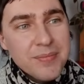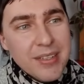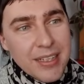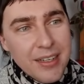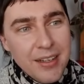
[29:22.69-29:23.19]

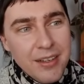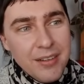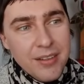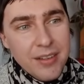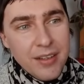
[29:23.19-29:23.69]
and
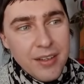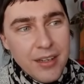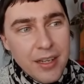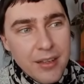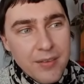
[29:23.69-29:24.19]

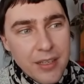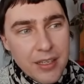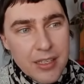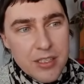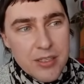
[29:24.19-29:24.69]
I think
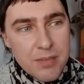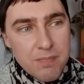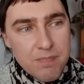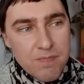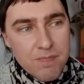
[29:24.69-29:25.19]

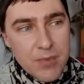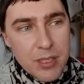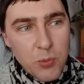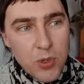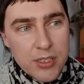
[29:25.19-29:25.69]

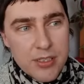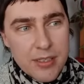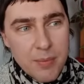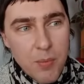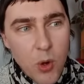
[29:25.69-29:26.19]
it was
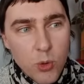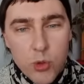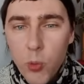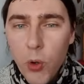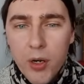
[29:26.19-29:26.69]
the
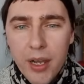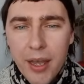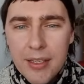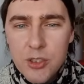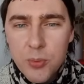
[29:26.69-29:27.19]
most work I
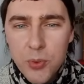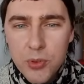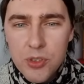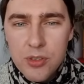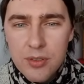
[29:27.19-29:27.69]
had to
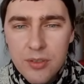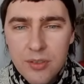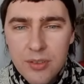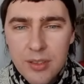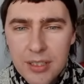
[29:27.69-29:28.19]
put
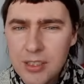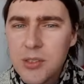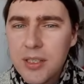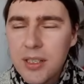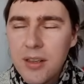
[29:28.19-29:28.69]

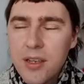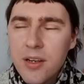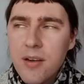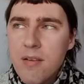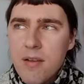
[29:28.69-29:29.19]
into a
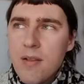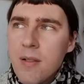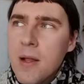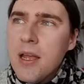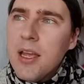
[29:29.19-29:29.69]
clear.
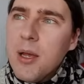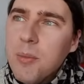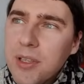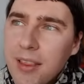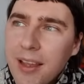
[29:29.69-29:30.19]

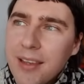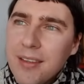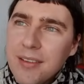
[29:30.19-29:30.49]
But like,